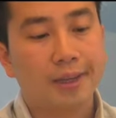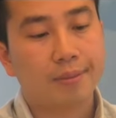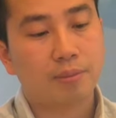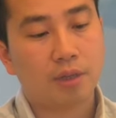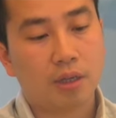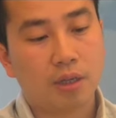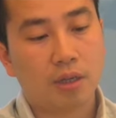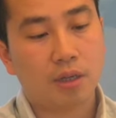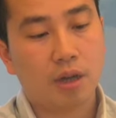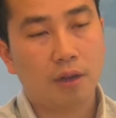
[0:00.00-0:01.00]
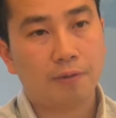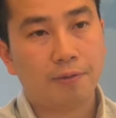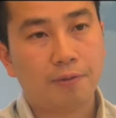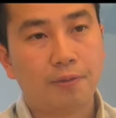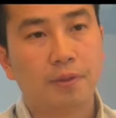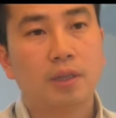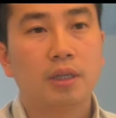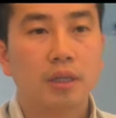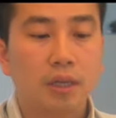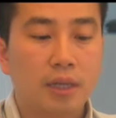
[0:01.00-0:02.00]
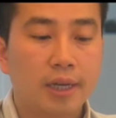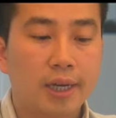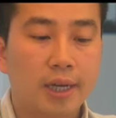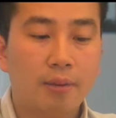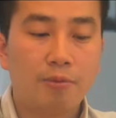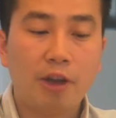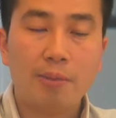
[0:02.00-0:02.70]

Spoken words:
I'm just going to turn it off. Right